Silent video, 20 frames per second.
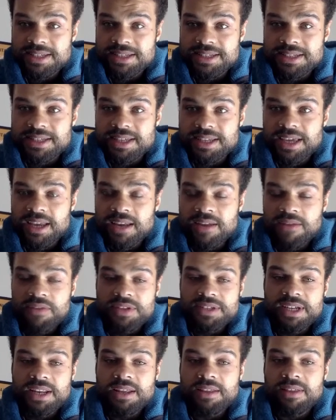seeing if
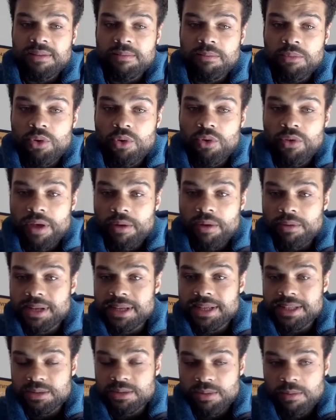there's anything more that we
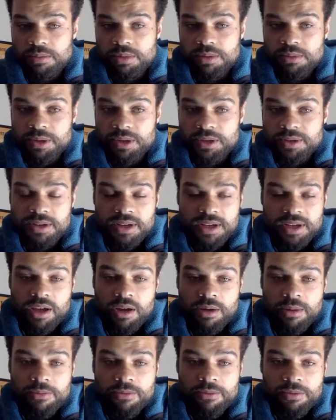need to implement, and
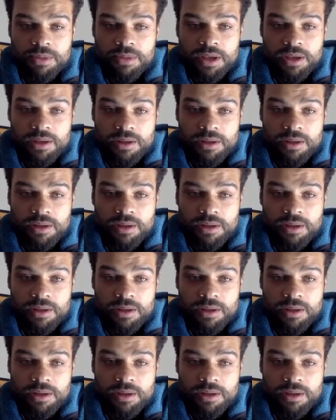going from there.